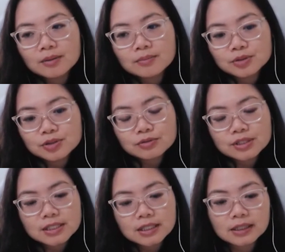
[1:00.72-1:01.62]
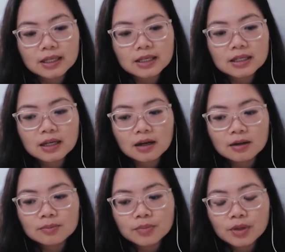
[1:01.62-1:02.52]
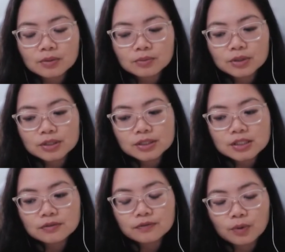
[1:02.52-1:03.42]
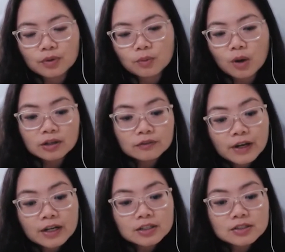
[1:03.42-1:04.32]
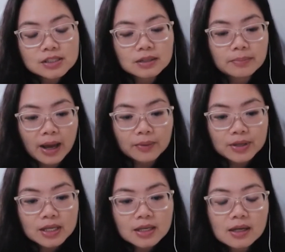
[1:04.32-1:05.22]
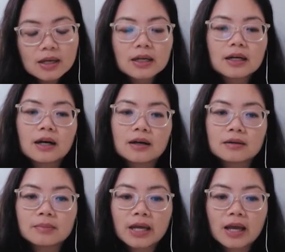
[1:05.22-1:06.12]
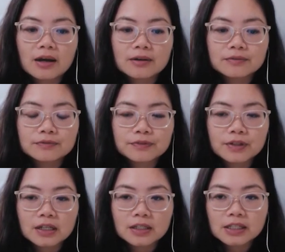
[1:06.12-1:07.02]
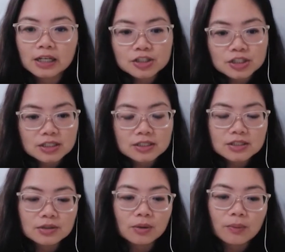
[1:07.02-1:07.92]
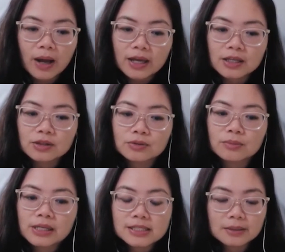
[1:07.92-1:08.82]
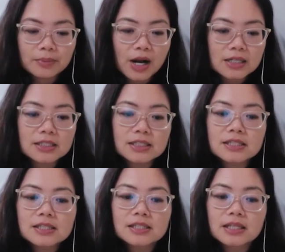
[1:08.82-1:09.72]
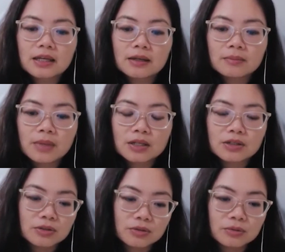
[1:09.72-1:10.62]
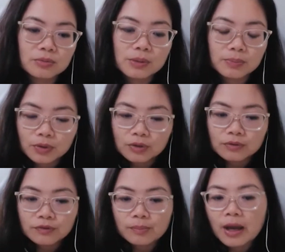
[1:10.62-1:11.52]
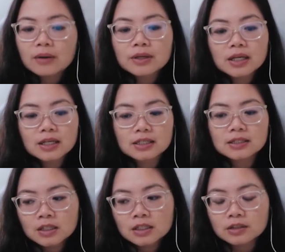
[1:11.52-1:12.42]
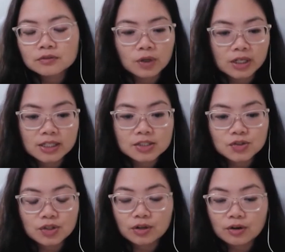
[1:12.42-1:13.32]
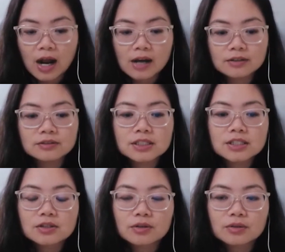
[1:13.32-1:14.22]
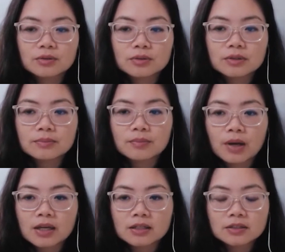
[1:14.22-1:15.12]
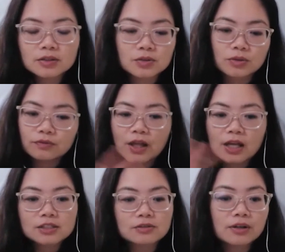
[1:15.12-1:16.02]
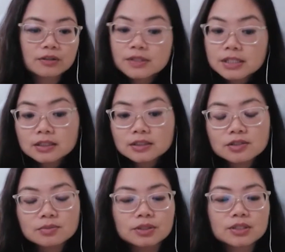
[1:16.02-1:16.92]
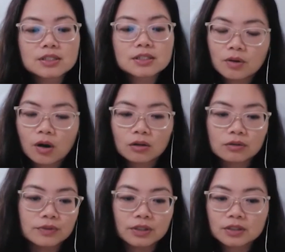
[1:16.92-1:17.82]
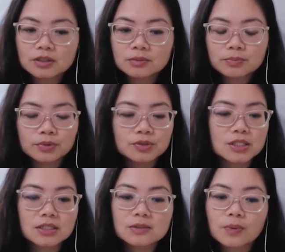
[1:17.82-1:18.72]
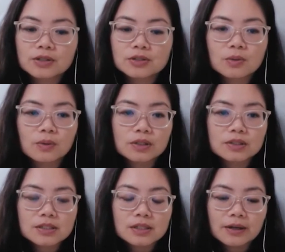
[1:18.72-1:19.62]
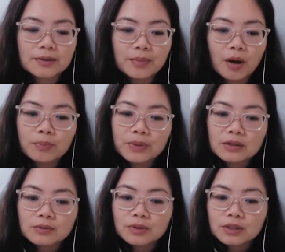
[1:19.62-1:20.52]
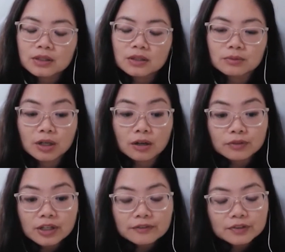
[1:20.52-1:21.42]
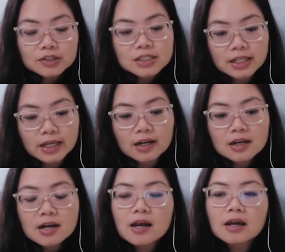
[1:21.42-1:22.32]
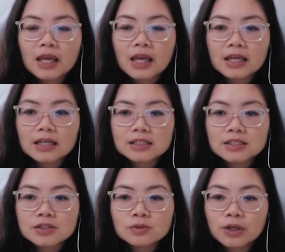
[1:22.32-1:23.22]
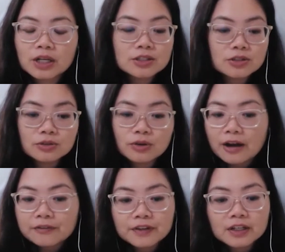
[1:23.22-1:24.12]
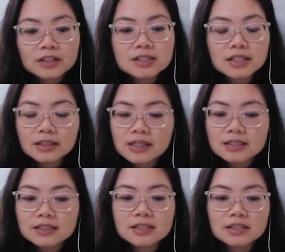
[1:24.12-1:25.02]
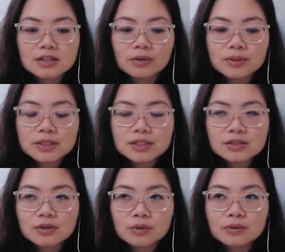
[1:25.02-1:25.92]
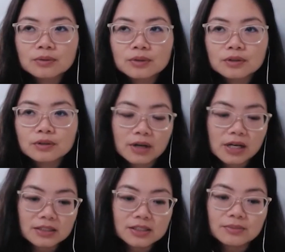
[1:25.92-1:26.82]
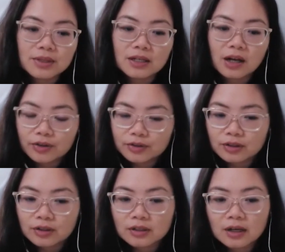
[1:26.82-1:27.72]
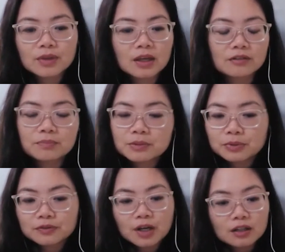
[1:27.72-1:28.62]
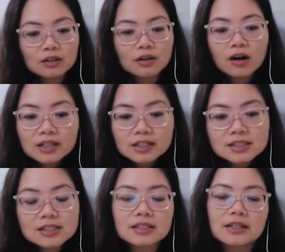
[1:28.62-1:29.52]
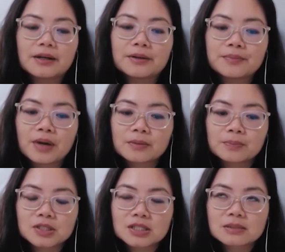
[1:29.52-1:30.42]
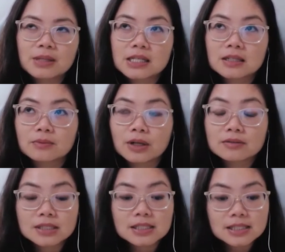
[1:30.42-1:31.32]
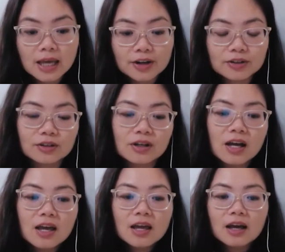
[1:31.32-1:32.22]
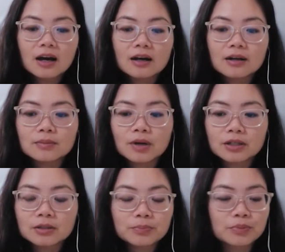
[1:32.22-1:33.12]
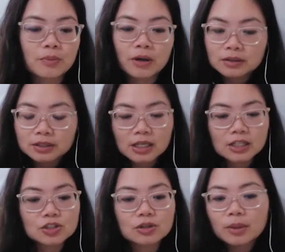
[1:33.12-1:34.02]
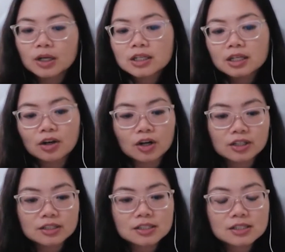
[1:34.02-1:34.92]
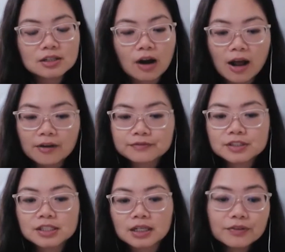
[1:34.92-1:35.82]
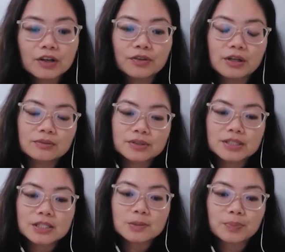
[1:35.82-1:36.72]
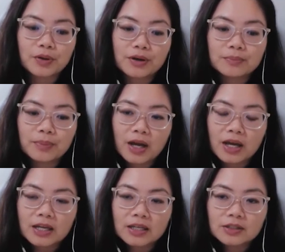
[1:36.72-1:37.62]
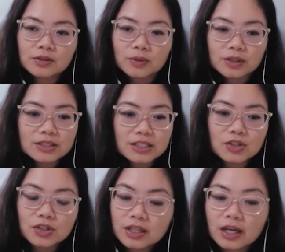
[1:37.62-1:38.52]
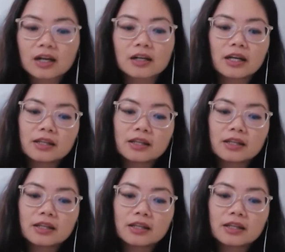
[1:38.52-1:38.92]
Most recently, it was for the wildfires in Maui. I have a connection to Hawaii through my Zen practice and knew people from Maui and kind of organizers on the ground. And so my sort of last round of sales was all of the proceeds went towards helping with the recovery efforts there. And when I do craft fairs and things, it's always so great to meet other kind of people of color artists. I participated when I was in Seattle on a primarily Asian American artist craft fair that was put on by the organization there.